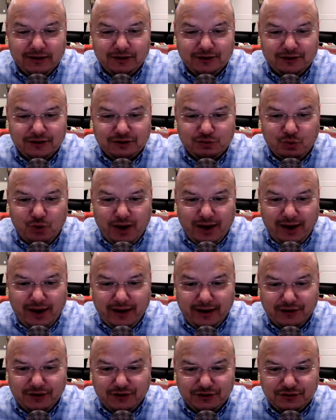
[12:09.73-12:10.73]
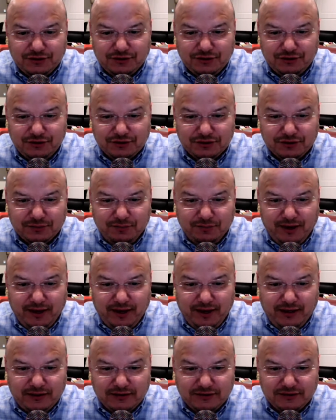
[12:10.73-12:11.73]
the swag this year is
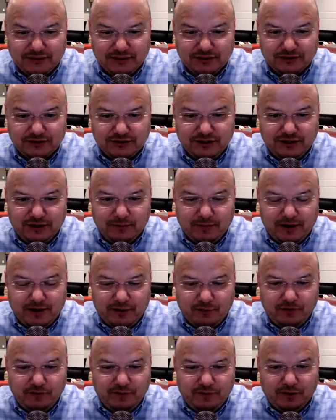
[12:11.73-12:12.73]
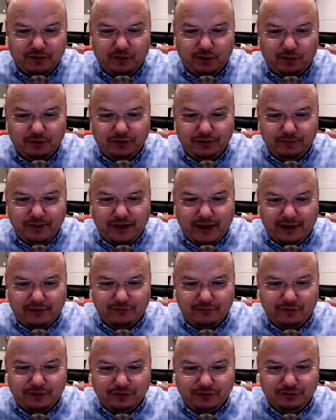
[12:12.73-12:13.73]
amazing, because think about it. We've been holding
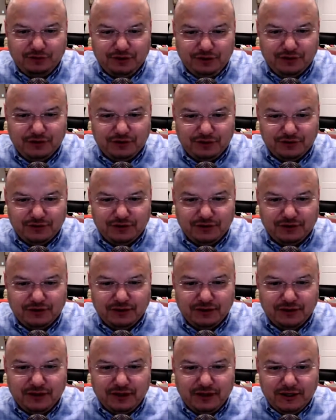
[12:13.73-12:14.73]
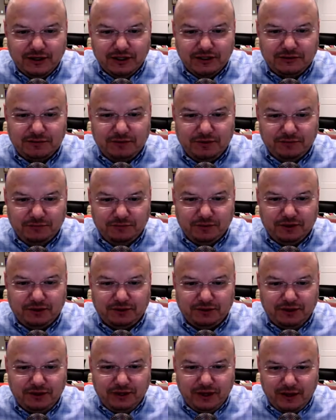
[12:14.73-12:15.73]
back for 2 years and it's been
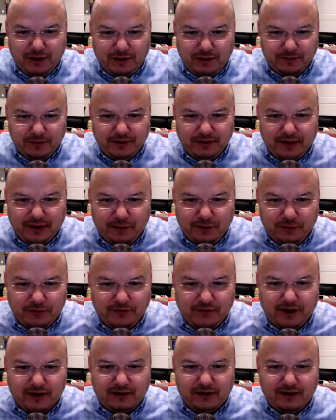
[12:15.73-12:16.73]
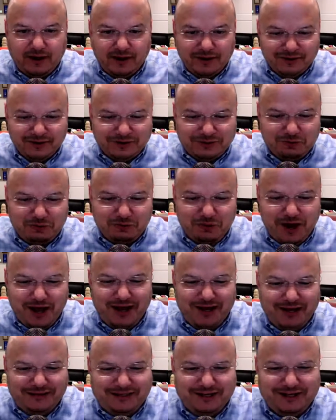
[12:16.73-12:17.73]
building up, and now we've got a lot of
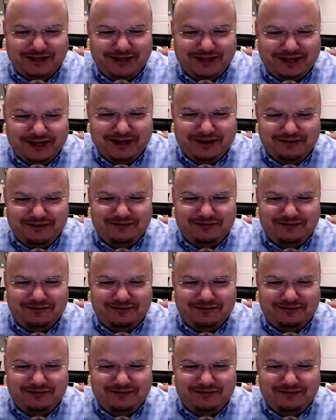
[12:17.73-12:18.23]
swag to get